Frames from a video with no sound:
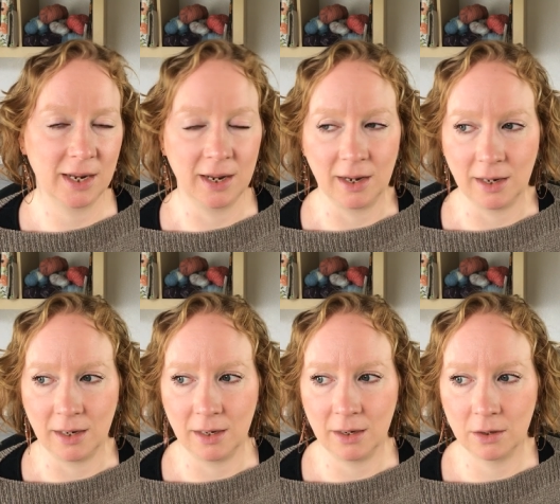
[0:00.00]

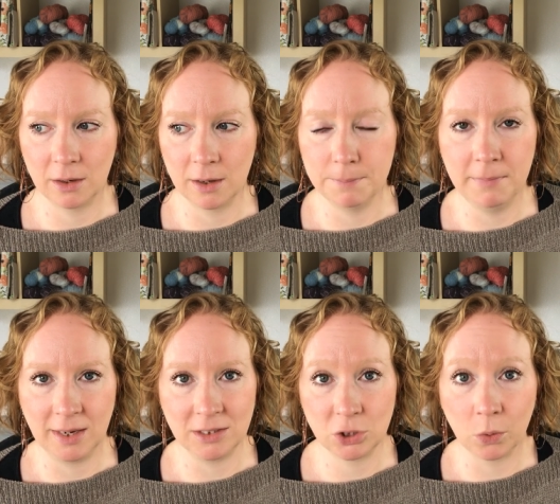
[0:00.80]
a, a
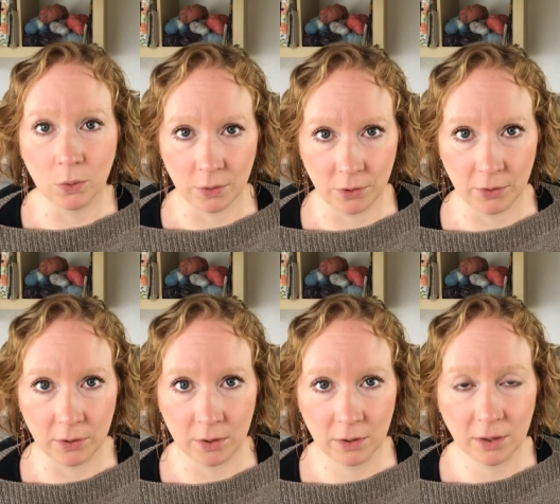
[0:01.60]

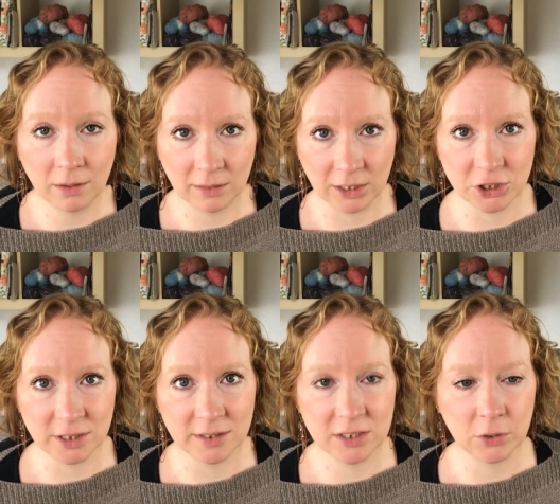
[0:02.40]
made-to-order
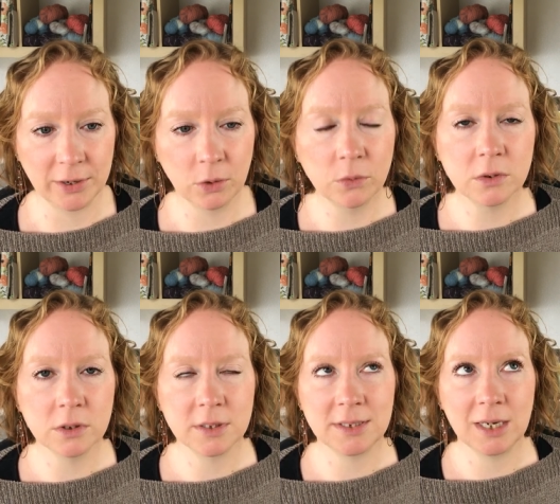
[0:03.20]
collection. So I don't
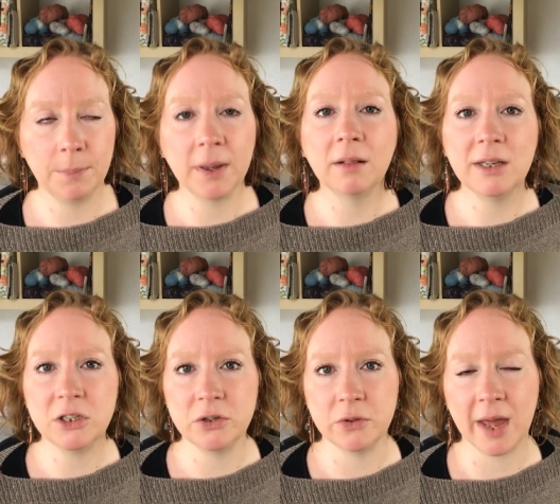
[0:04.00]
typically
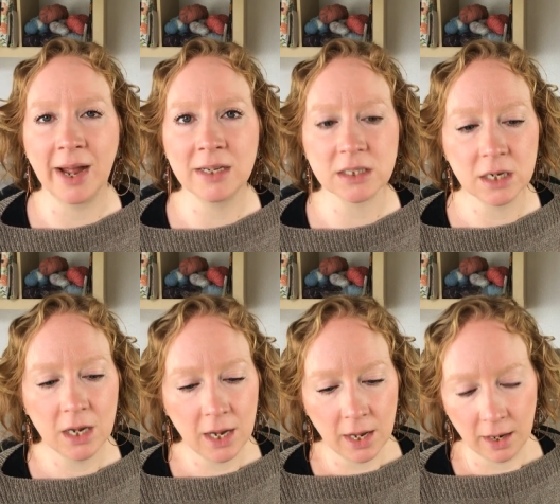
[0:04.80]
do that,
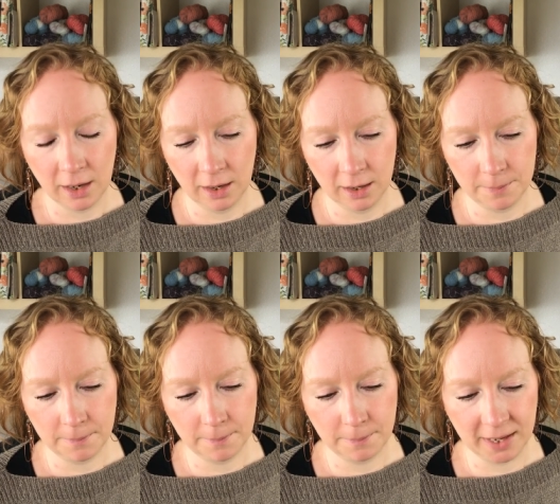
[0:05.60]
um,
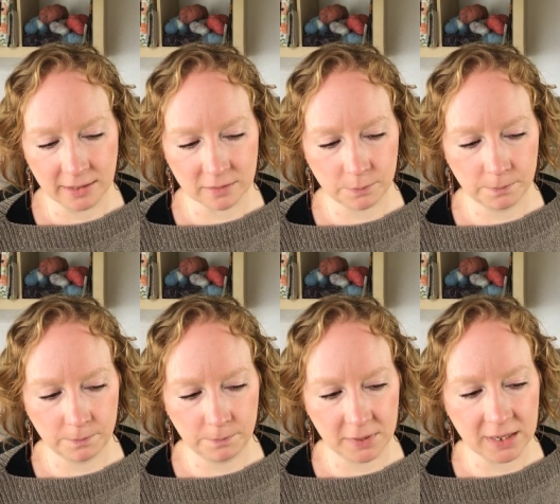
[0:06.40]
but
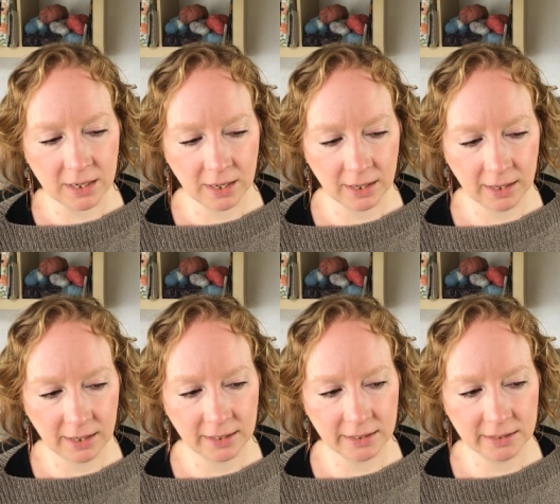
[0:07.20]

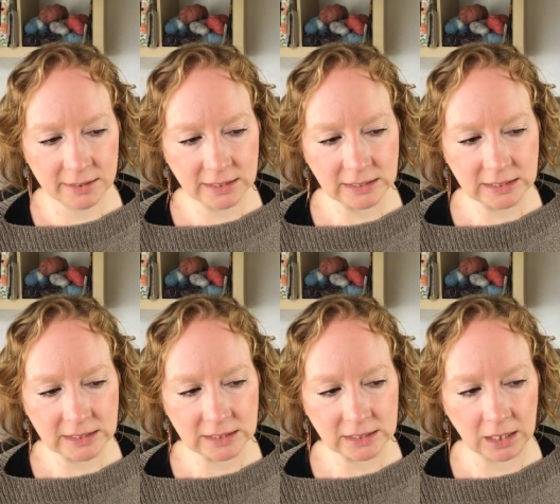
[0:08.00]

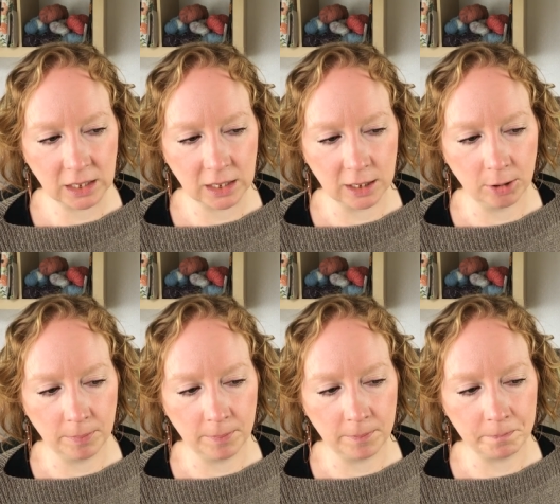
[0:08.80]
because
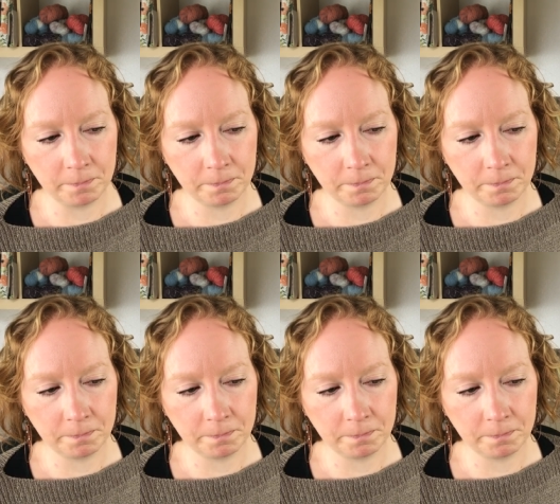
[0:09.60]
um,